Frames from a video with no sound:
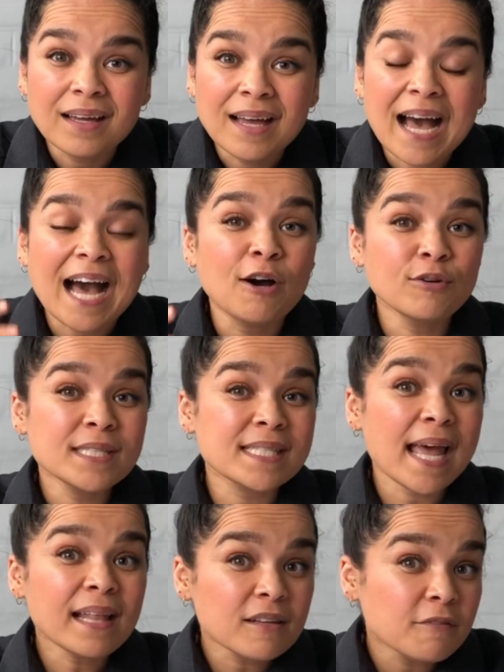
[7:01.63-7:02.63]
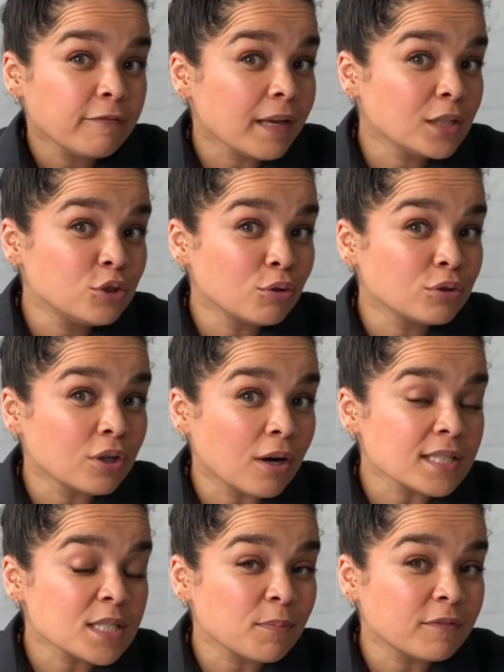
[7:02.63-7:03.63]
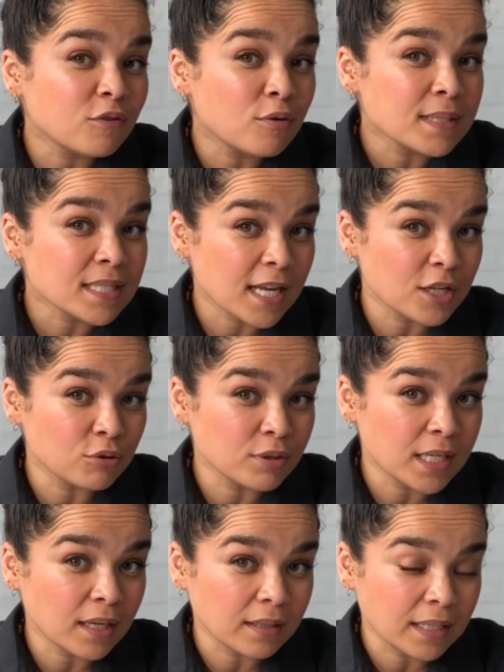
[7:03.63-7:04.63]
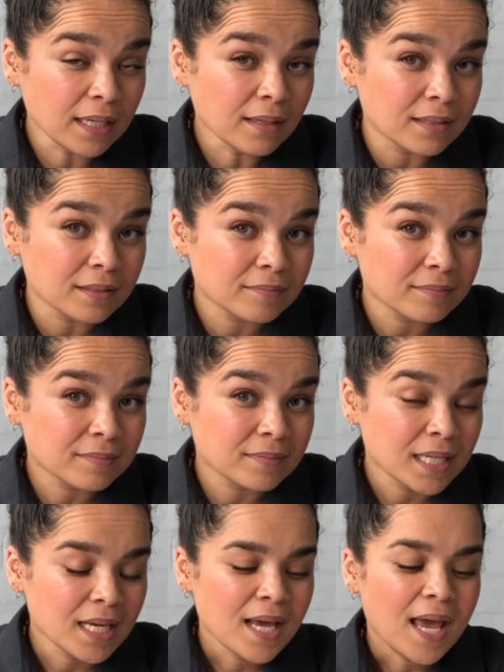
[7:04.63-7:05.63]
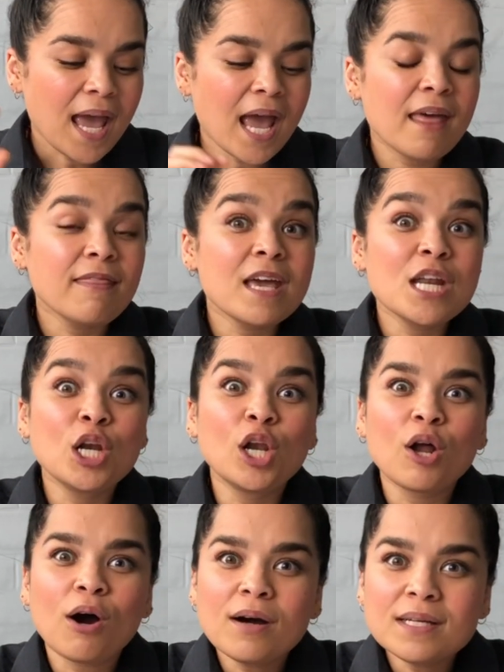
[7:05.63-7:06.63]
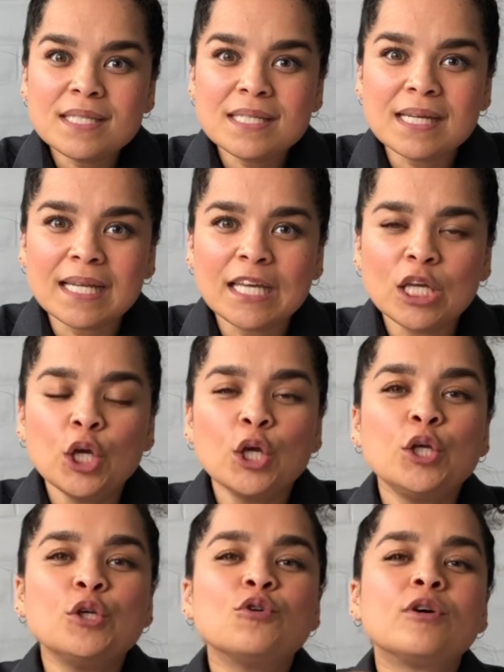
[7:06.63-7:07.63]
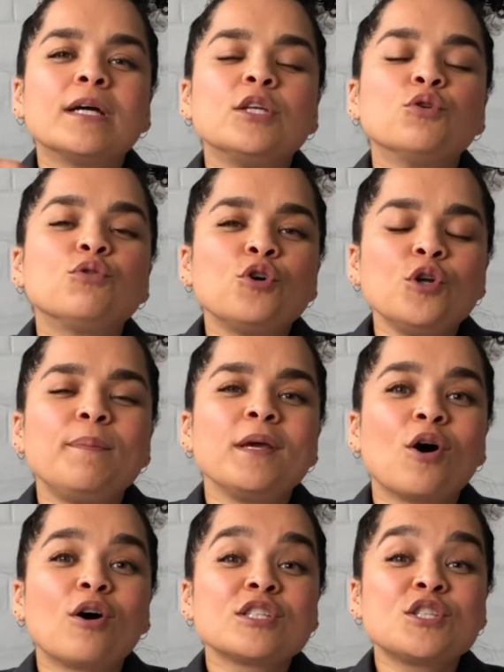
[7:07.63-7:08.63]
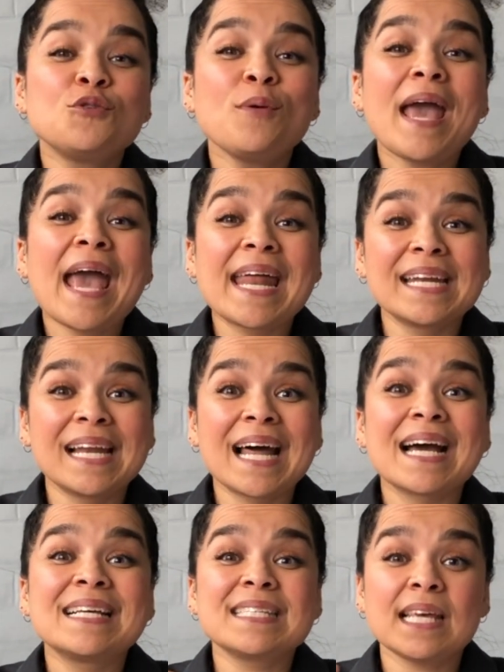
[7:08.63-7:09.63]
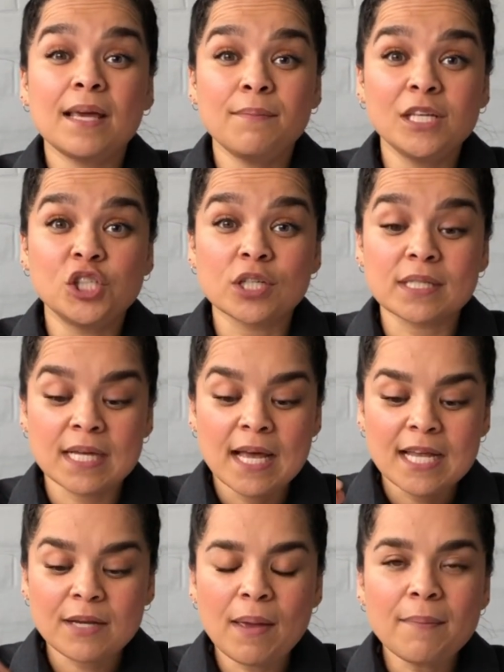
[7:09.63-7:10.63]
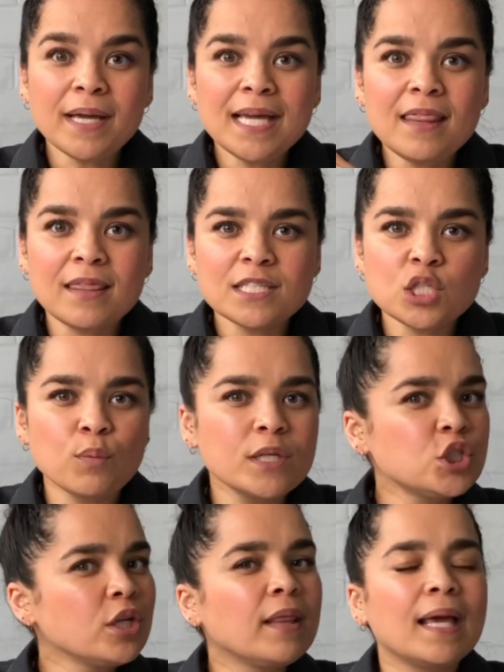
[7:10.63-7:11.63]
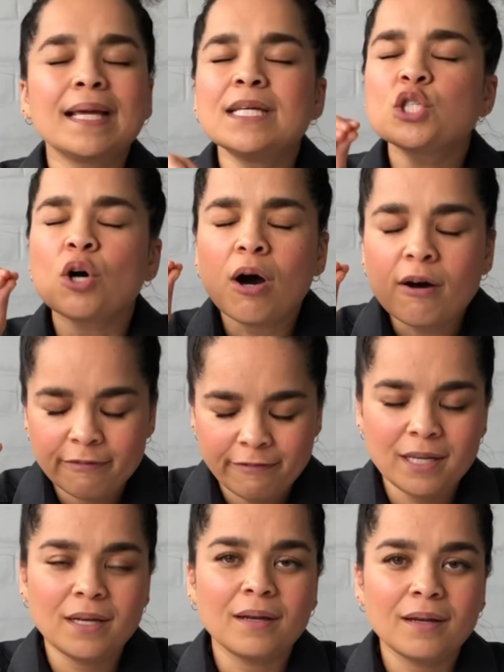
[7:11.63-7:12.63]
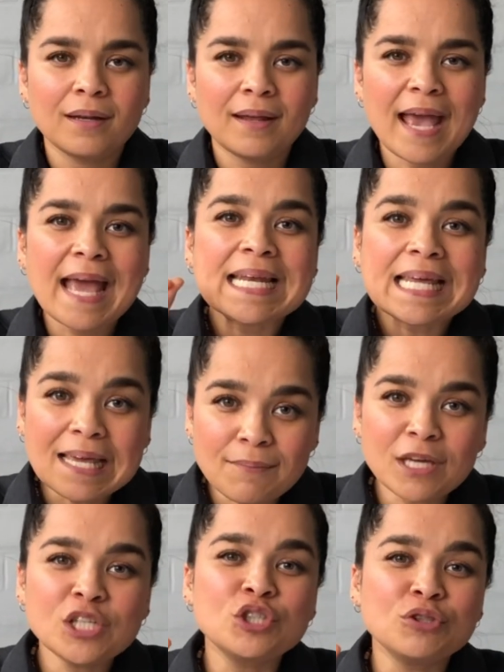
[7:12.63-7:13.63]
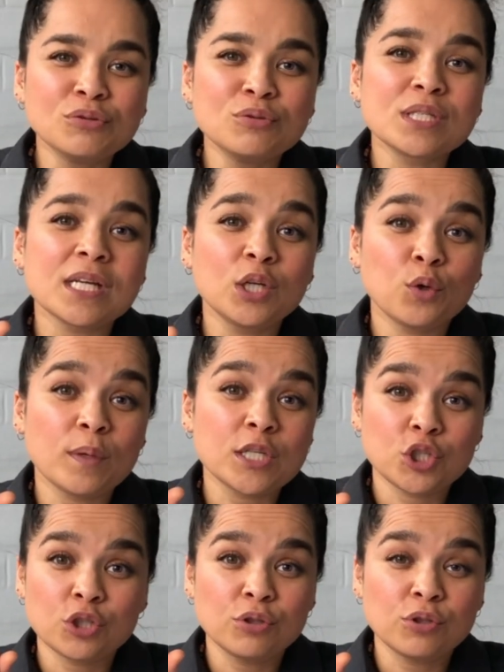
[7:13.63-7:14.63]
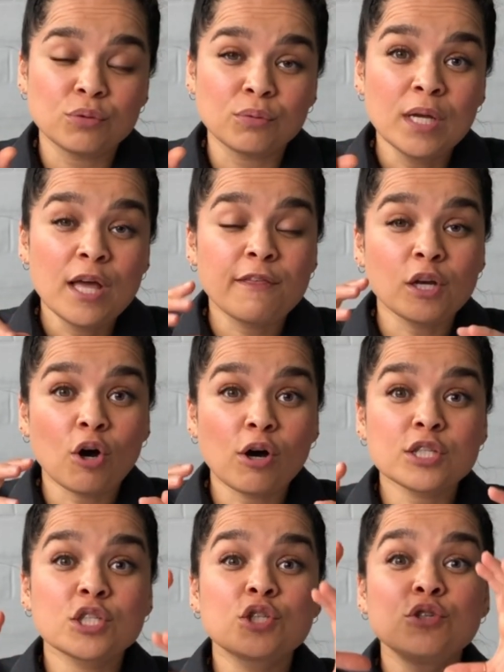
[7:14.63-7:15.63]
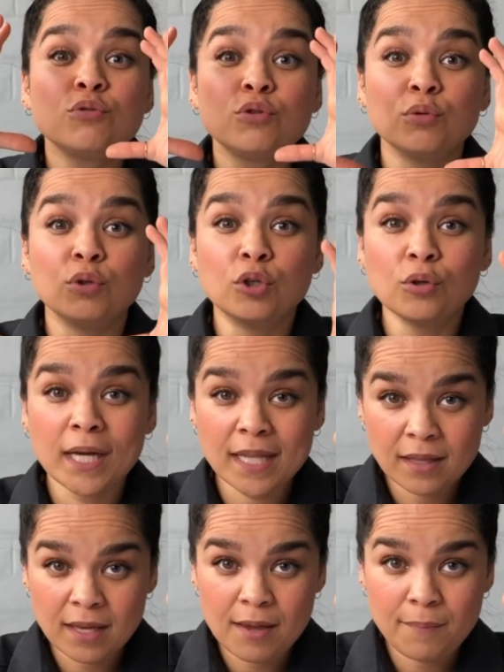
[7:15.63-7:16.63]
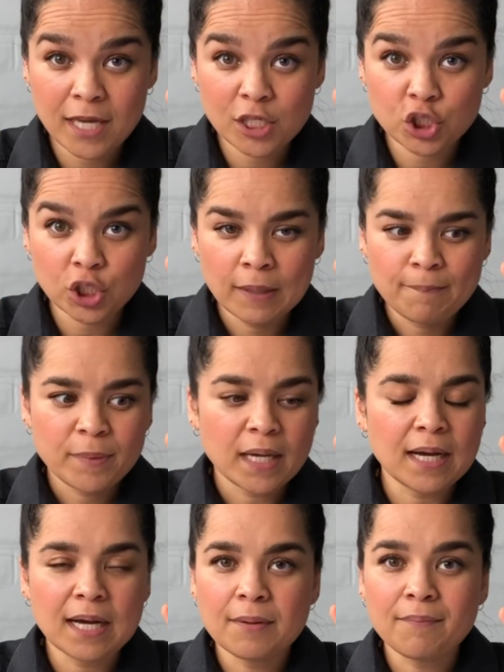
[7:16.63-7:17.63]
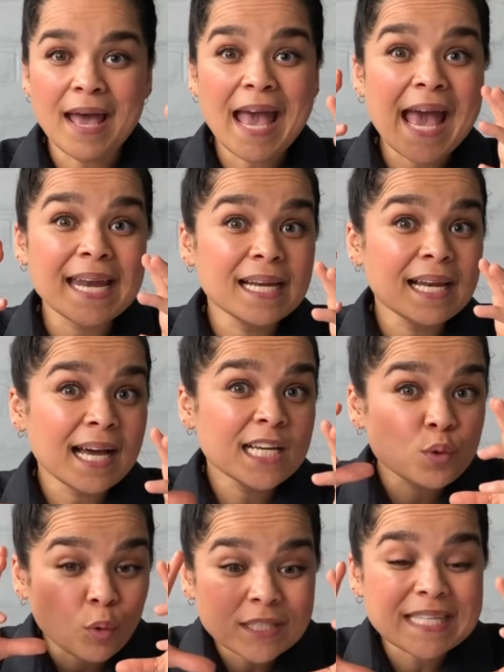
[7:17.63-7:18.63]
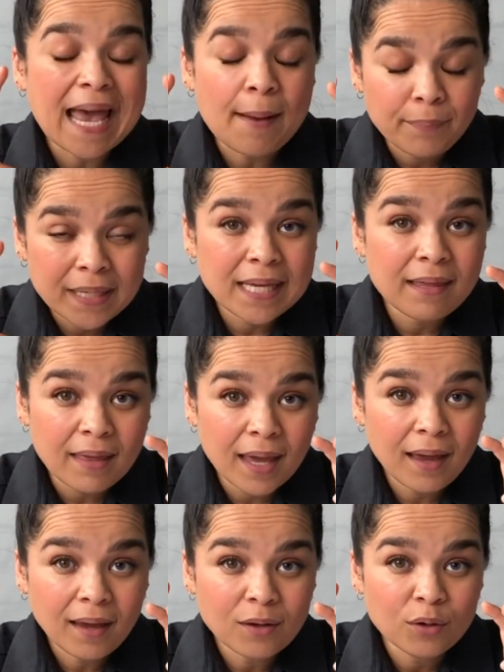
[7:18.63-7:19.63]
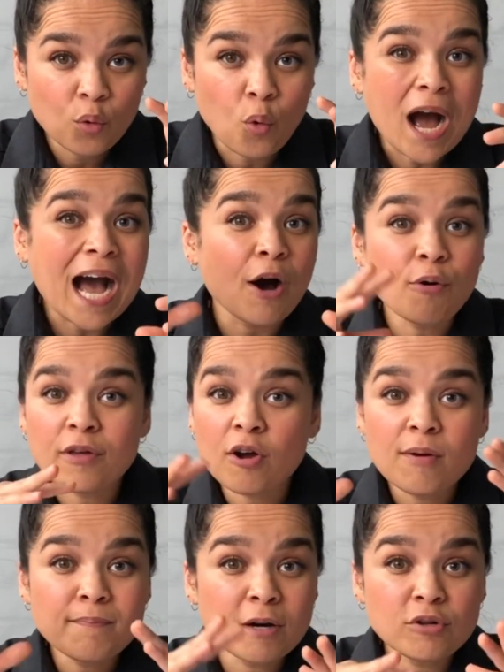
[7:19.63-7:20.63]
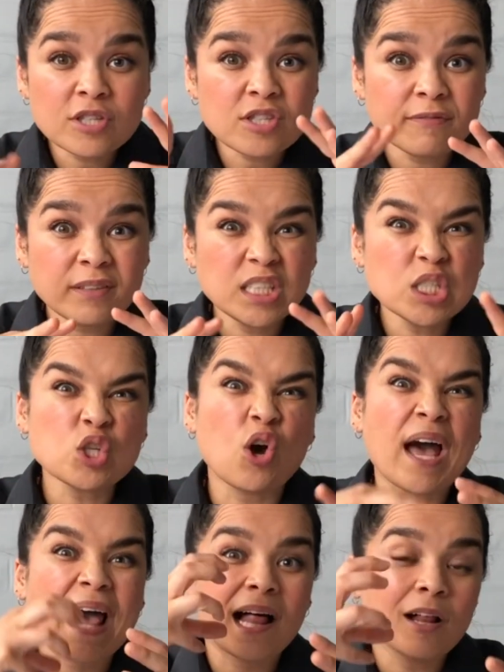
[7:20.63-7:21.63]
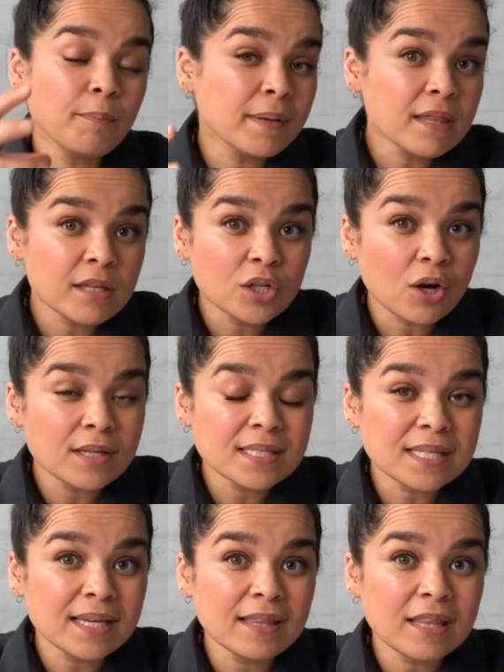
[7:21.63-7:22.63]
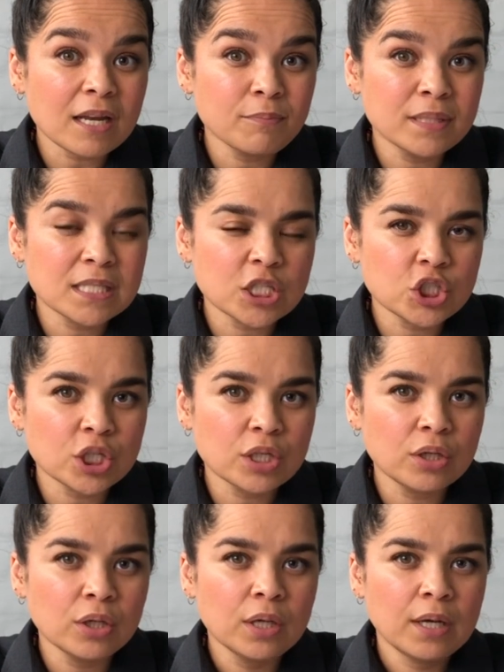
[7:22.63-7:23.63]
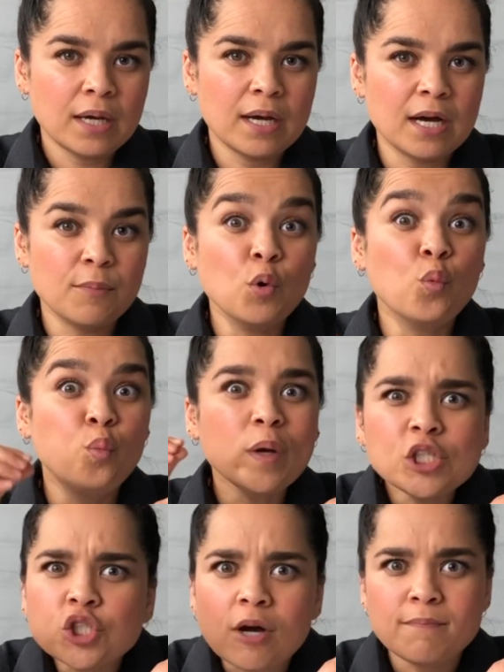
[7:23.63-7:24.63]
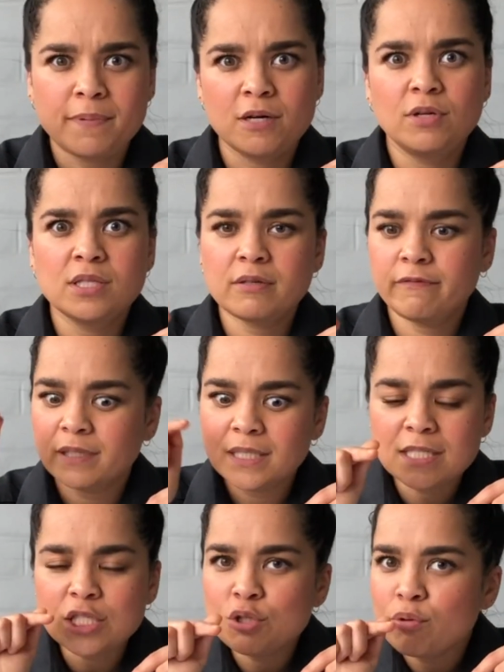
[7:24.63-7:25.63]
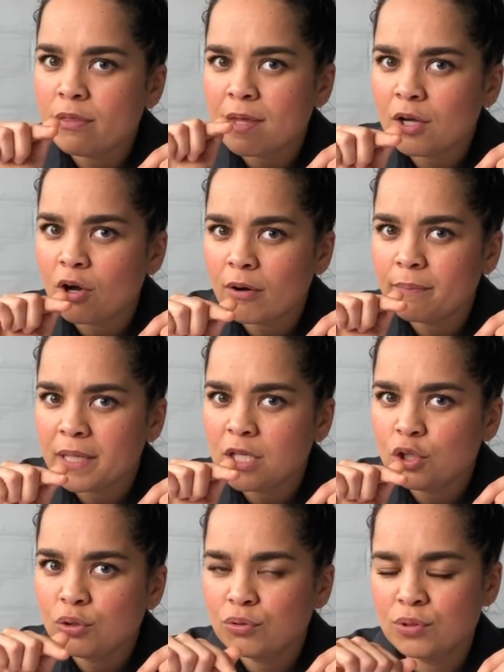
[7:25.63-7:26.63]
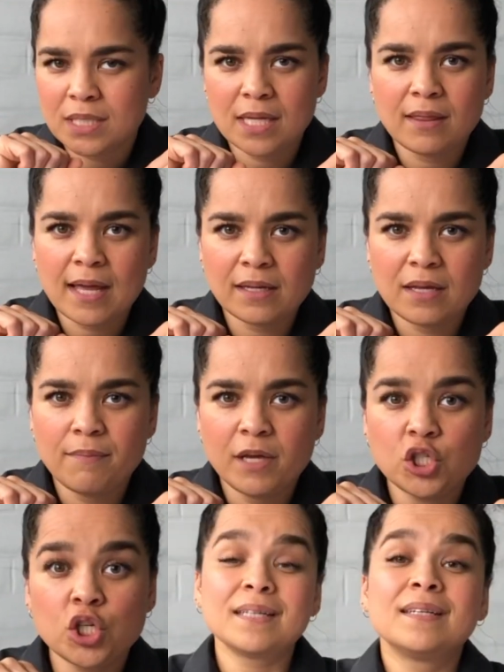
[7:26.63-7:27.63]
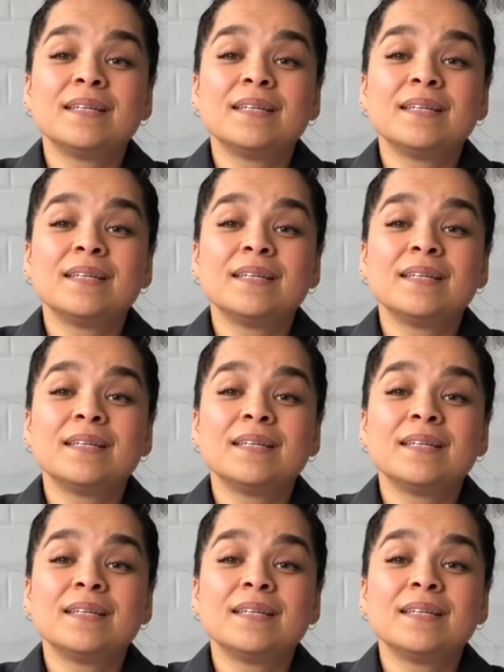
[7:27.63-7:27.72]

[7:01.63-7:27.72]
How does that affect your dance performance and your technique? And then lastly, you could be asked to analyze images. Remember, in this question, there is often an image used in question 2 that asks you to look at the image, analyze what's happening there, how the components of fitness are helping the dancer in that position, which components of fitness you think are being used in that image.